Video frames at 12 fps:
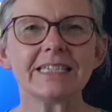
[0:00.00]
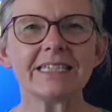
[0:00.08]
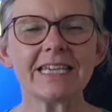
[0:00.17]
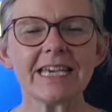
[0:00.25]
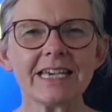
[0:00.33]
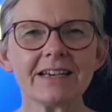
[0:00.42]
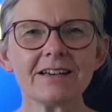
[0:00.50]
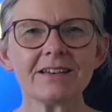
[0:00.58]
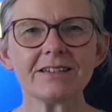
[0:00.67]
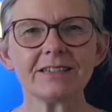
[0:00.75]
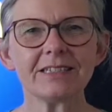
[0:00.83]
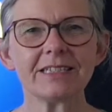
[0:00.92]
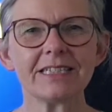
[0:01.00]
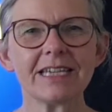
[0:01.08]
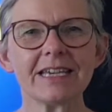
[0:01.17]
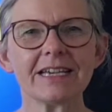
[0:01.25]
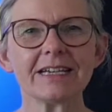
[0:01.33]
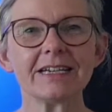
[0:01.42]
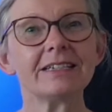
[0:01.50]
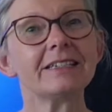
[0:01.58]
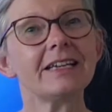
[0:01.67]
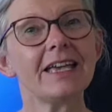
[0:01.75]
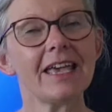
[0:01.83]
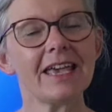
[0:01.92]
Tear, deer,
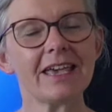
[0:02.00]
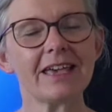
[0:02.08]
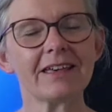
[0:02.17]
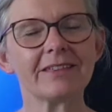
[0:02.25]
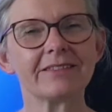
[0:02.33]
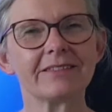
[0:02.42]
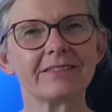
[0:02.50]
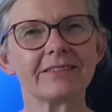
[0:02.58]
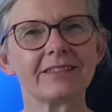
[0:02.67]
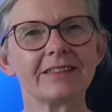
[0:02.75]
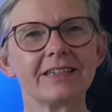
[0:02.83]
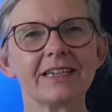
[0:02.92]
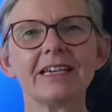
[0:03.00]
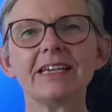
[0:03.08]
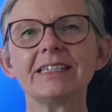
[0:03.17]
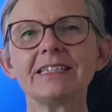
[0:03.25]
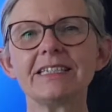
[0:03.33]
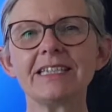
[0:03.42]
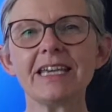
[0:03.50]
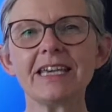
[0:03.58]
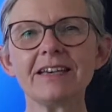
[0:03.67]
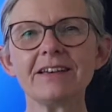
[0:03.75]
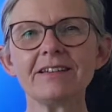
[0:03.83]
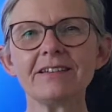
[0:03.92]
here.
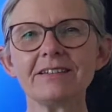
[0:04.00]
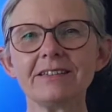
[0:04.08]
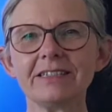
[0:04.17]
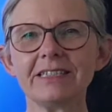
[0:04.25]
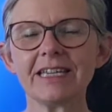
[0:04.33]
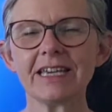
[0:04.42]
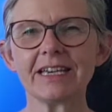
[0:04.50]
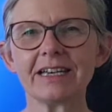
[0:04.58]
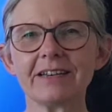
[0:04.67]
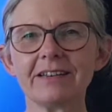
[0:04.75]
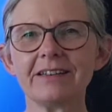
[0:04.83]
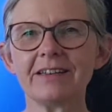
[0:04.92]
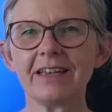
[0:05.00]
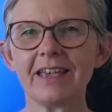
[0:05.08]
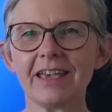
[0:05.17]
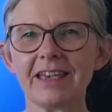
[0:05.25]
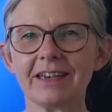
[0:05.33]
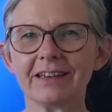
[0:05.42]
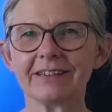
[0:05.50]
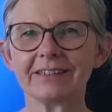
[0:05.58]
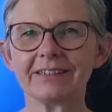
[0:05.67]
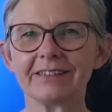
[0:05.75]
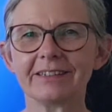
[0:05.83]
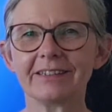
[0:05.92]
Tear, deer, here.
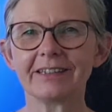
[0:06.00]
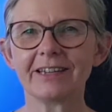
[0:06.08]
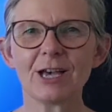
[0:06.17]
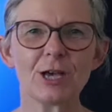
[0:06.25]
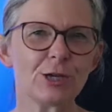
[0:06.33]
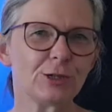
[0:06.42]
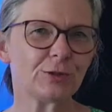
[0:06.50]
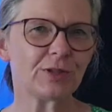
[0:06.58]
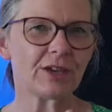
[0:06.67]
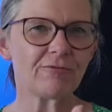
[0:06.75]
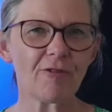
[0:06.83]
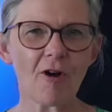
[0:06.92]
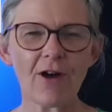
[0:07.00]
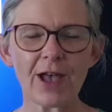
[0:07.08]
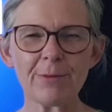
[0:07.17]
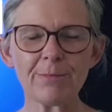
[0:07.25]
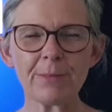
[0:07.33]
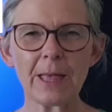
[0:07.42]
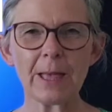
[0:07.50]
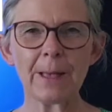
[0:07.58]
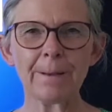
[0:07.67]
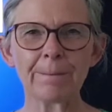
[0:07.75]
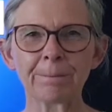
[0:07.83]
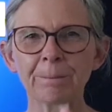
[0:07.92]
Do they rhyme
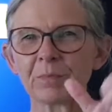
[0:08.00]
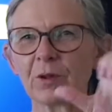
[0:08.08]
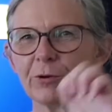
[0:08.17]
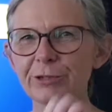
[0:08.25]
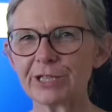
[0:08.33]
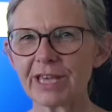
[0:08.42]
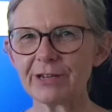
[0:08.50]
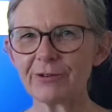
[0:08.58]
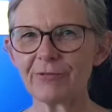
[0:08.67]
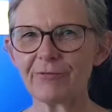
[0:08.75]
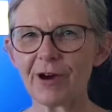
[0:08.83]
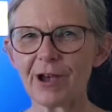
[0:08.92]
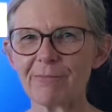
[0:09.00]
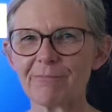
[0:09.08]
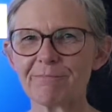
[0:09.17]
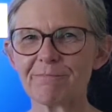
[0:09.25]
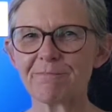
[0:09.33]
or do they not rhyme?